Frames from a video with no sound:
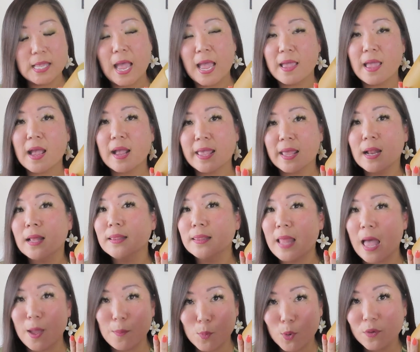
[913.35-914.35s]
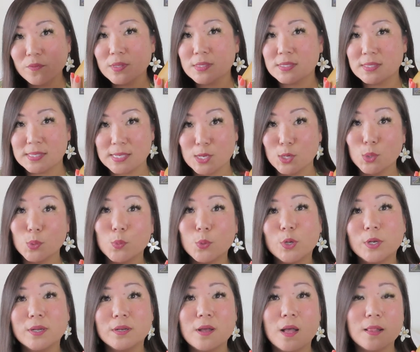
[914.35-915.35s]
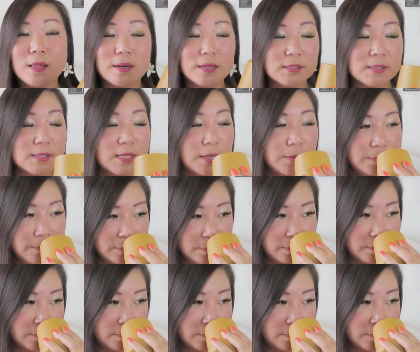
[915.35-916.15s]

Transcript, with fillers: I get a lot more of the cedarwood in all honesty.